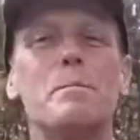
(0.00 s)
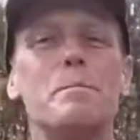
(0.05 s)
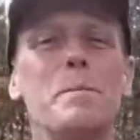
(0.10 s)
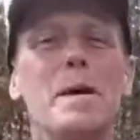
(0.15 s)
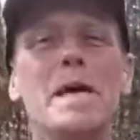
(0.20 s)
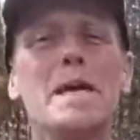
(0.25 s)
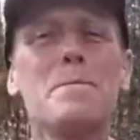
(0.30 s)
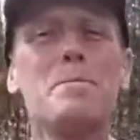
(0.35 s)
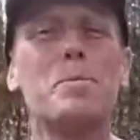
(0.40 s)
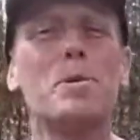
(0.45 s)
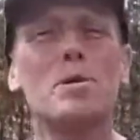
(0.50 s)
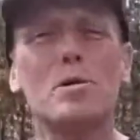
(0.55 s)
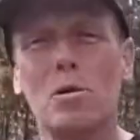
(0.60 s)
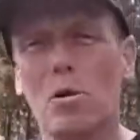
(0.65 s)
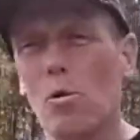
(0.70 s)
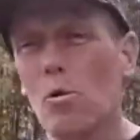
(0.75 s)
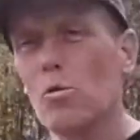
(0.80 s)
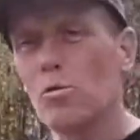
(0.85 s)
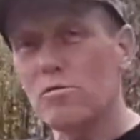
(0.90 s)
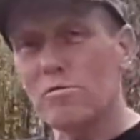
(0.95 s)
People
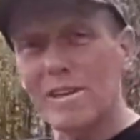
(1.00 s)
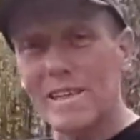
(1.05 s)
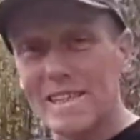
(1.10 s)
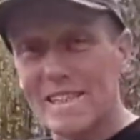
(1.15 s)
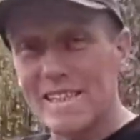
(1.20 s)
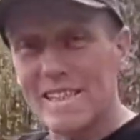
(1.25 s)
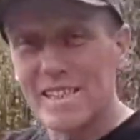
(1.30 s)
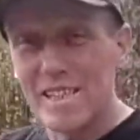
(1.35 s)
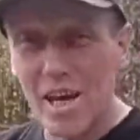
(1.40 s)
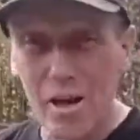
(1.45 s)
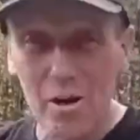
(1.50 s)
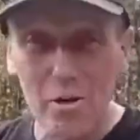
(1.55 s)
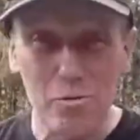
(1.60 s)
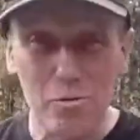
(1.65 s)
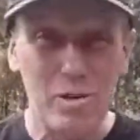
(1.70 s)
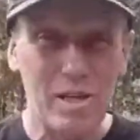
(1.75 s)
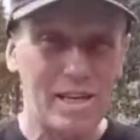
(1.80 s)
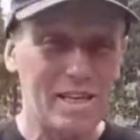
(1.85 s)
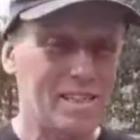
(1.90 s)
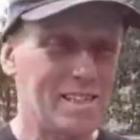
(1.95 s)
already know
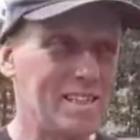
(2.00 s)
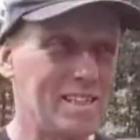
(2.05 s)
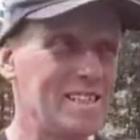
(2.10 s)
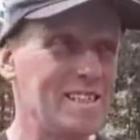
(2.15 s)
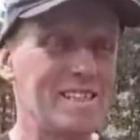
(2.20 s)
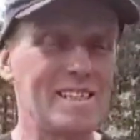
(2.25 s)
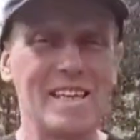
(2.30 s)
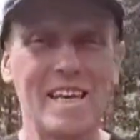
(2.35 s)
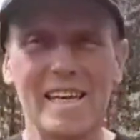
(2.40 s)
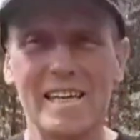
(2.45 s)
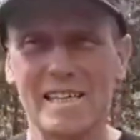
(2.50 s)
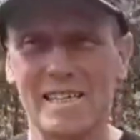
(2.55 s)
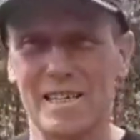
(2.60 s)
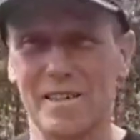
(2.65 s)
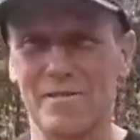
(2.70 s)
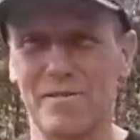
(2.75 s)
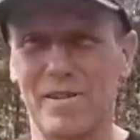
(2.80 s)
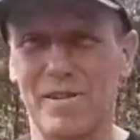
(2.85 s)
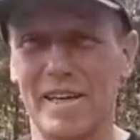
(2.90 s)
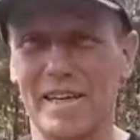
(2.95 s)
this
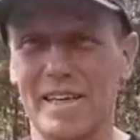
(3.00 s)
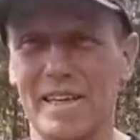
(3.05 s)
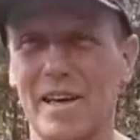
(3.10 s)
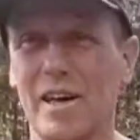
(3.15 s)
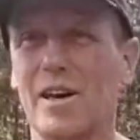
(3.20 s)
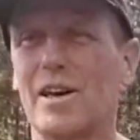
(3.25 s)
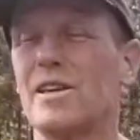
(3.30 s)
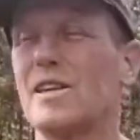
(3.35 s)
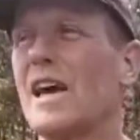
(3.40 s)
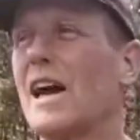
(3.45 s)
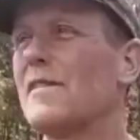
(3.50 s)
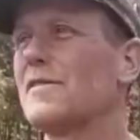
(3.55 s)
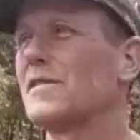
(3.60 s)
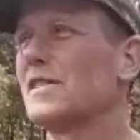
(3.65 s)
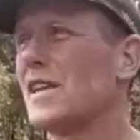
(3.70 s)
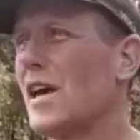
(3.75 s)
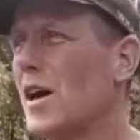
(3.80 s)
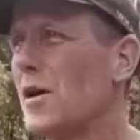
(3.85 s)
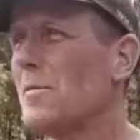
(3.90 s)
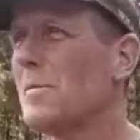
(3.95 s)
instinctively. You have
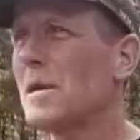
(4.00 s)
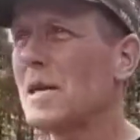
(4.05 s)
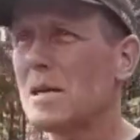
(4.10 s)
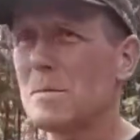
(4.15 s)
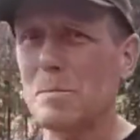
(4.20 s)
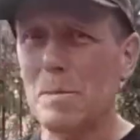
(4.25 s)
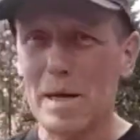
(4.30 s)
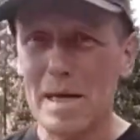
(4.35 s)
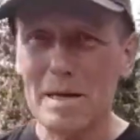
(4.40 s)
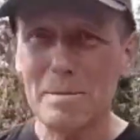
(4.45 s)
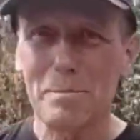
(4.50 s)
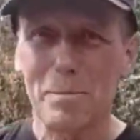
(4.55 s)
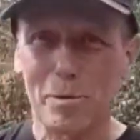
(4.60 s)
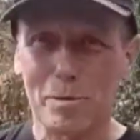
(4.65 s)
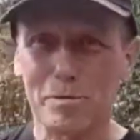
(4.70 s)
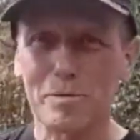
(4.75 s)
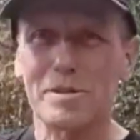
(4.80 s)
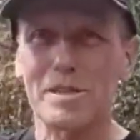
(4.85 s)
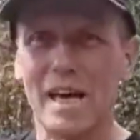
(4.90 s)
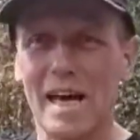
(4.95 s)
so many
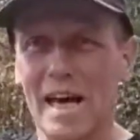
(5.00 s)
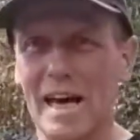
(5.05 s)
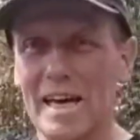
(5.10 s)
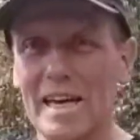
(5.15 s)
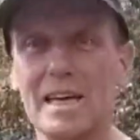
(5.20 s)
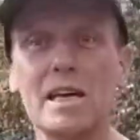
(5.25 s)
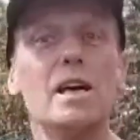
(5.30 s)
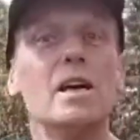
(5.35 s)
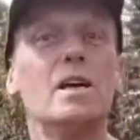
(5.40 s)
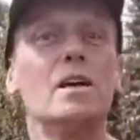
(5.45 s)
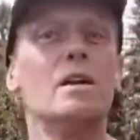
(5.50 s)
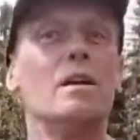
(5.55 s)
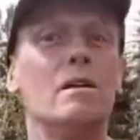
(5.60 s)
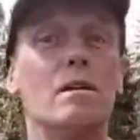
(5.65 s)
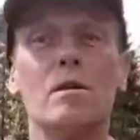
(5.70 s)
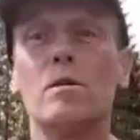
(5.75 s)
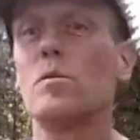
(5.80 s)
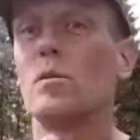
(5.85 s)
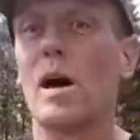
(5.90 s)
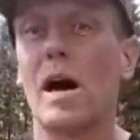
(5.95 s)
people say,
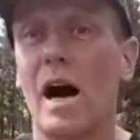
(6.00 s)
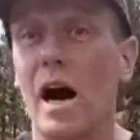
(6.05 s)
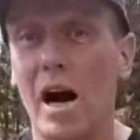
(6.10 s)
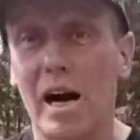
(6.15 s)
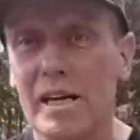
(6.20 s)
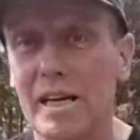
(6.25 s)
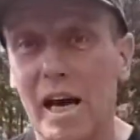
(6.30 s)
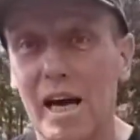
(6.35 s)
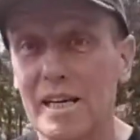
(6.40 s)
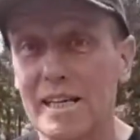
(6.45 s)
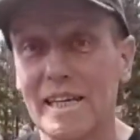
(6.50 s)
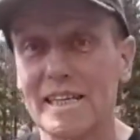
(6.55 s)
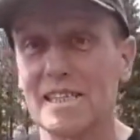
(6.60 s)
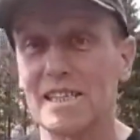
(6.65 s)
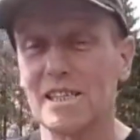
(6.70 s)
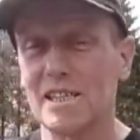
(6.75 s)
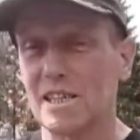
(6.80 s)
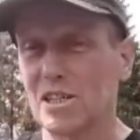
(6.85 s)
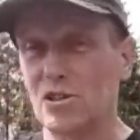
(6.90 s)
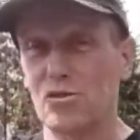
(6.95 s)
oh, I get
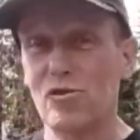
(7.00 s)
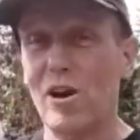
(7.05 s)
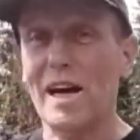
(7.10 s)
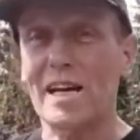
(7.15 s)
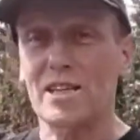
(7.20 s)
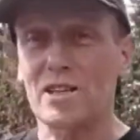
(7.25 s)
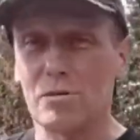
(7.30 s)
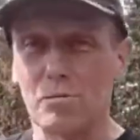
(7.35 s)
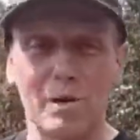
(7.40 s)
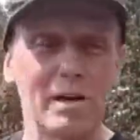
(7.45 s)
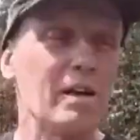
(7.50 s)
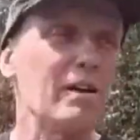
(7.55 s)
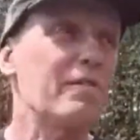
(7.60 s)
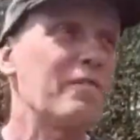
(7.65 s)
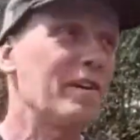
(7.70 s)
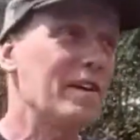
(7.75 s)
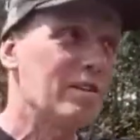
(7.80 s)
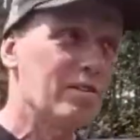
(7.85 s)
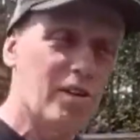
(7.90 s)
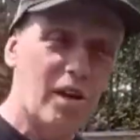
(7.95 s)
a distraction. When I
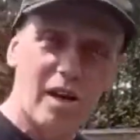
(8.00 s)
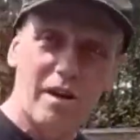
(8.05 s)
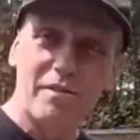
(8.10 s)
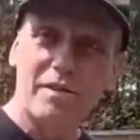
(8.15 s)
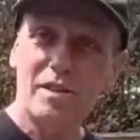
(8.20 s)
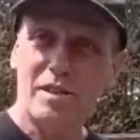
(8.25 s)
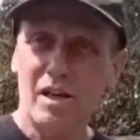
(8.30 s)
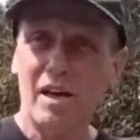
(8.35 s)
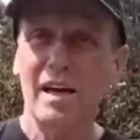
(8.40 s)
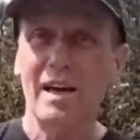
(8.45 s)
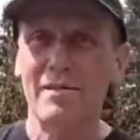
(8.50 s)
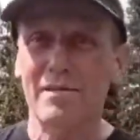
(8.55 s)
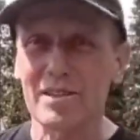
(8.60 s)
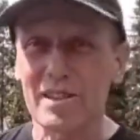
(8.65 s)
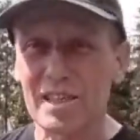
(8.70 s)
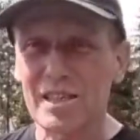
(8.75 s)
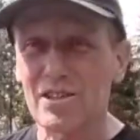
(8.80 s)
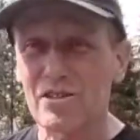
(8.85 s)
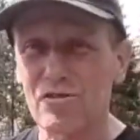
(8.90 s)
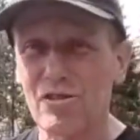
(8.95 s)
feel nervous, I have a
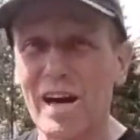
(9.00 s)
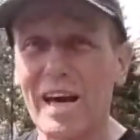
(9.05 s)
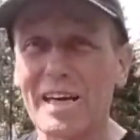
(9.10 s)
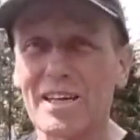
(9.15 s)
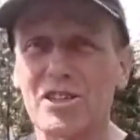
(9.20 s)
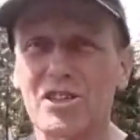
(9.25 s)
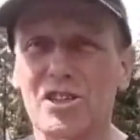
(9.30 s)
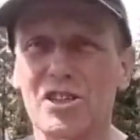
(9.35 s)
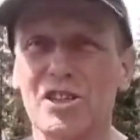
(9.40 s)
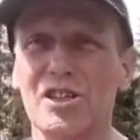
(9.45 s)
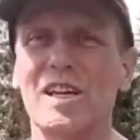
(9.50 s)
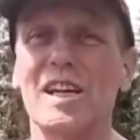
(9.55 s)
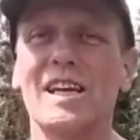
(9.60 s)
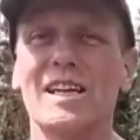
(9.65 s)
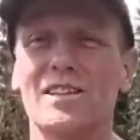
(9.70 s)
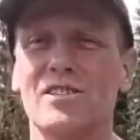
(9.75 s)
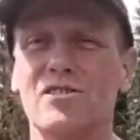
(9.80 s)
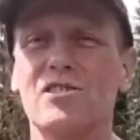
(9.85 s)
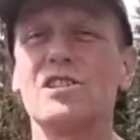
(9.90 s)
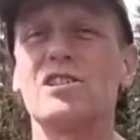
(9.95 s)
distraction.
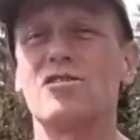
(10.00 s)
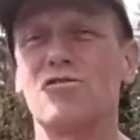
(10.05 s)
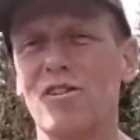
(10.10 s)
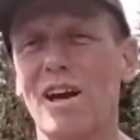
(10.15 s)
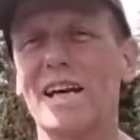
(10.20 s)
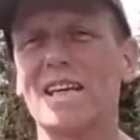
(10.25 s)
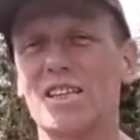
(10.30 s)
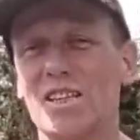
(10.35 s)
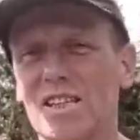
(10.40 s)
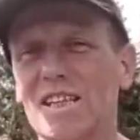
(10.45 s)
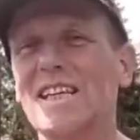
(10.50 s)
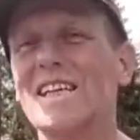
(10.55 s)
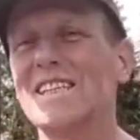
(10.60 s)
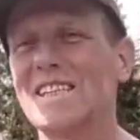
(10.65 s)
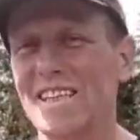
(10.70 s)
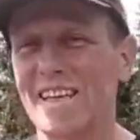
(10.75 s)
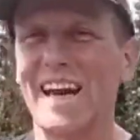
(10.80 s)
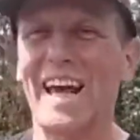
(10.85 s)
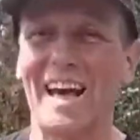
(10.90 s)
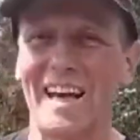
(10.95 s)
Distraction
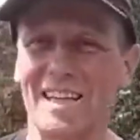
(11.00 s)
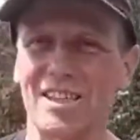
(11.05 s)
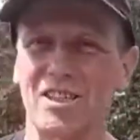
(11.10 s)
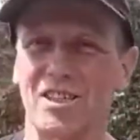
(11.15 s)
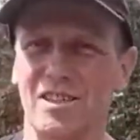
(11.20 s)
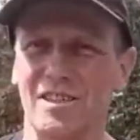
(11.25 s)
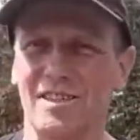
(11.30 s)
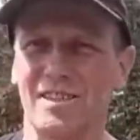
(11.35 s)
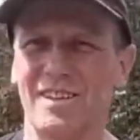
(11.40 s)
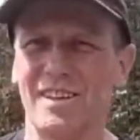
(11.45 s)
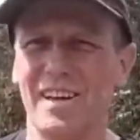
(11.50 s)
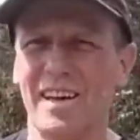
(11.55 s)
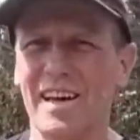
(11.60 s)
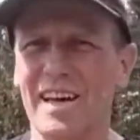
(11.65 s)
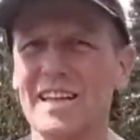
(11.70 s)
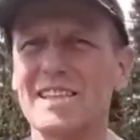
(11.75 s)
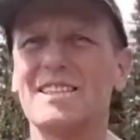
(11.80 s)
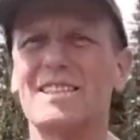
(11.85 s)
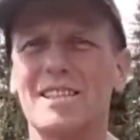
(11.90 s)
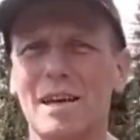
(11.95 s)
is an action.
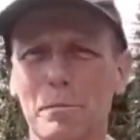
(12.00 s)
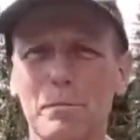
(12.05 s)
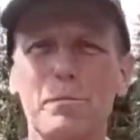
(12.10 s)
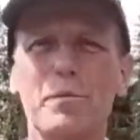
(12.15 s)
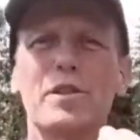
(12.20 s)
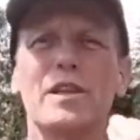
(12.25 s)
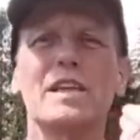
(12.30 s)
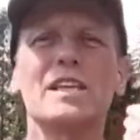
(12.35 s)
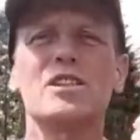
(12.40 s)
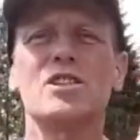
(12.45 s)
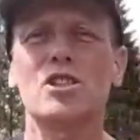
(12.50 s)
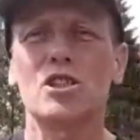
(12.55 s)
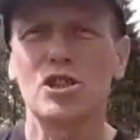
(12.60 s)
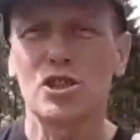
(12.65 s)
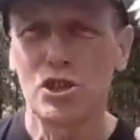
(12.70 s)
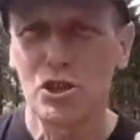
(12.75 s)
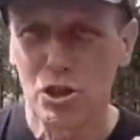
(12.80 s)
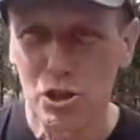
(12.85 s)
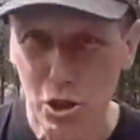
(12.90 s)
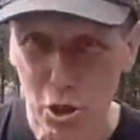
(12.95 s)
It's something to
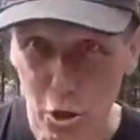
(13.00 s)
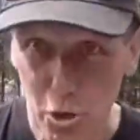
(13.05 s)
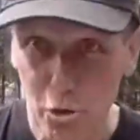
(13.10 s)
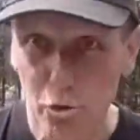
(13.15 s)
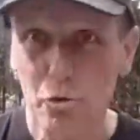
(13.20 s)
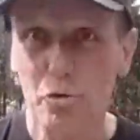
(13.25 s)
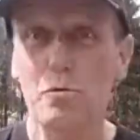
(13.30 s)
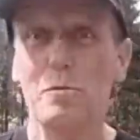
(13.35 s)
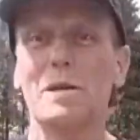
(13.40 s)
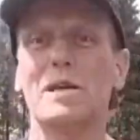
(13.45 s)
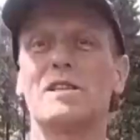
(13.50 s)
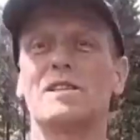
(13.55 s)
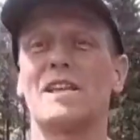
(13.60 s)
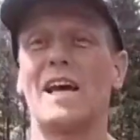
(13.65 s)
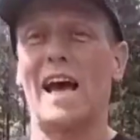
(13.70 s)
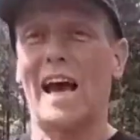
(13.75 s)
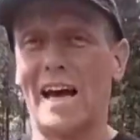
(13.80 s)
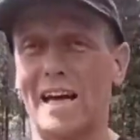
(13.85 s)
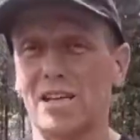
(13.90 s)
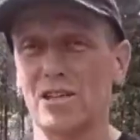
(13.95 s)
do because
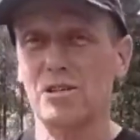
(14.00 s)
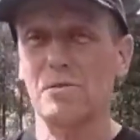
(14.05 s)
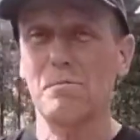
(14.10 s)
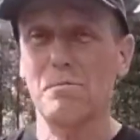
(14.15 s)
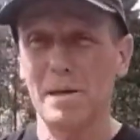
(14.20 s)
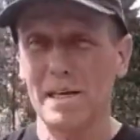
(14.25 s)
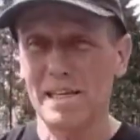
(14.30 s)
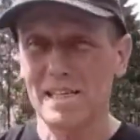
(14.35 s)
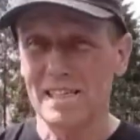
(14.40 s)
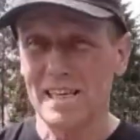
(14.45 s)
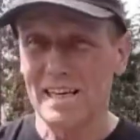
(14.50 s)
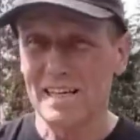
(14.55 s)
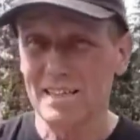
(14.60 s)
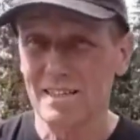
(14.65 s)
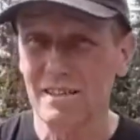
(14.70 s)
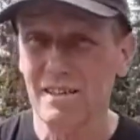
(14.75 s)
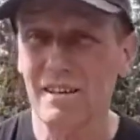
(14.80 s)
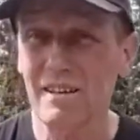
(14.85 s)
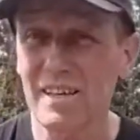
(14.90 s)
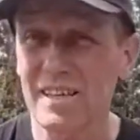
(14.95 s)
action beats
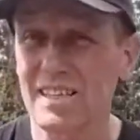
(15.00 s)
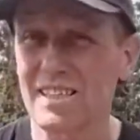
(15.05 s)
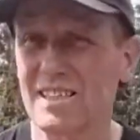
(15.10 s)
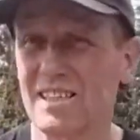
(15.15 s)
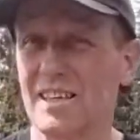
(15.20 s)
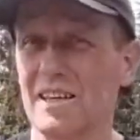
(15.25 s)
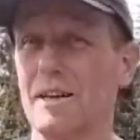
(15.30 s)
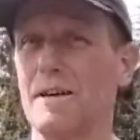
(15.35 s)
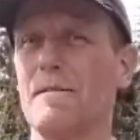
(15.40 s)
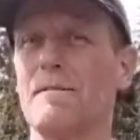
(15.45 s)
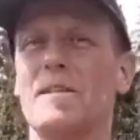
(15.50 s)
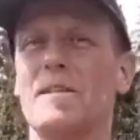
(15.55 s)
anxiety.